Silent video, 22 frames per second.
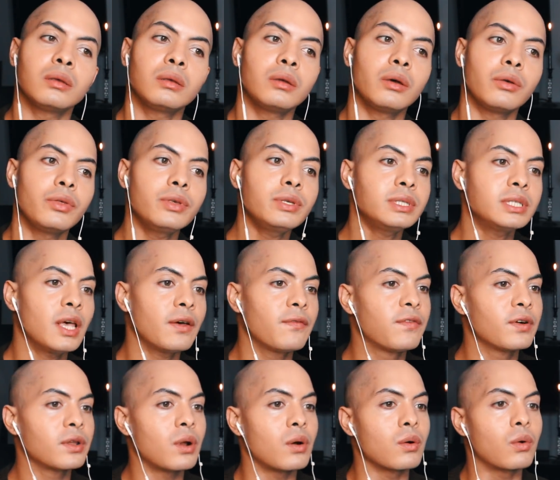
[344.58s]
Yo, this
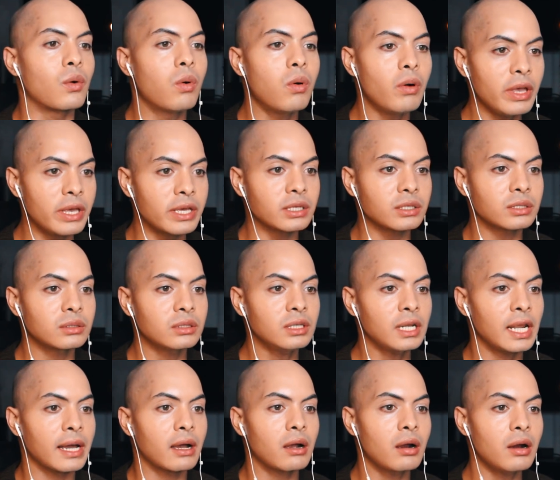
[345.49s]
heifer don't quit. She
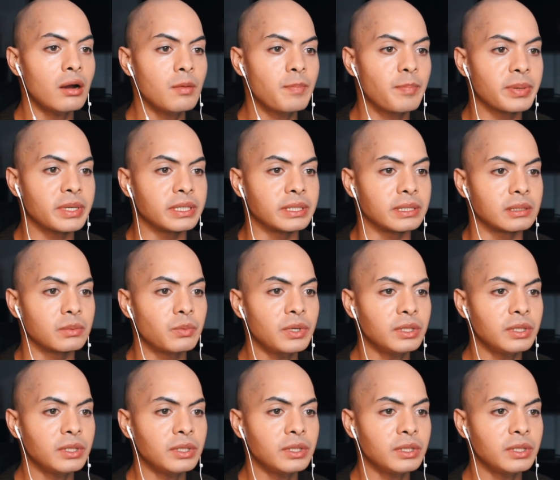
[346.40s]
like herpes.